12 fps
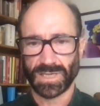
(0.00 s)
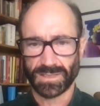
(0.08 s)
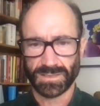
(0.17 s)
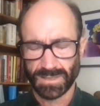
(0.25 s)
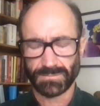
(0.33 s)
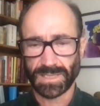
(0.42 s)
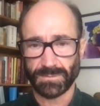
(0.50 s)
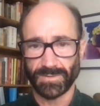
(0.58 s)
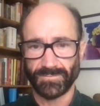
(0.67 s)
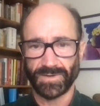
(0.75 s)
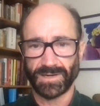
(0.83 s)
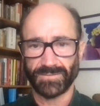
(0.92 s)
and some of them
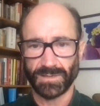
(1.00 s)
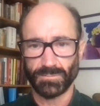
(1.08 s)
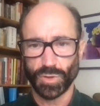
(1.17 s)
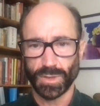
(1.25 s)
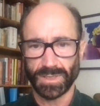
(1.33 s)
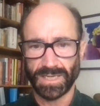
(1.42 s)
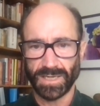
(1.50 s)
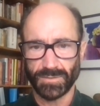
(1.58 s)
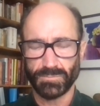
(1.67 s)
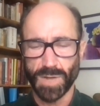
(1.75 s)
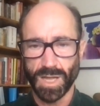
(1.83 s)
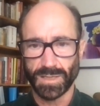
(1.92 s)
are very, very important
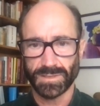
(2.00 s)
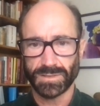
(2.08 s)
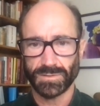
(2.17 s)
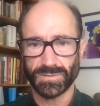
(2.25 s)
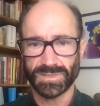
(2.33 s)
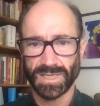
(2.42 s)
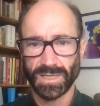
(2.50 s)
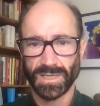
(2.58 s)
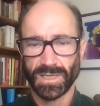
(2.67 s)
health molecules.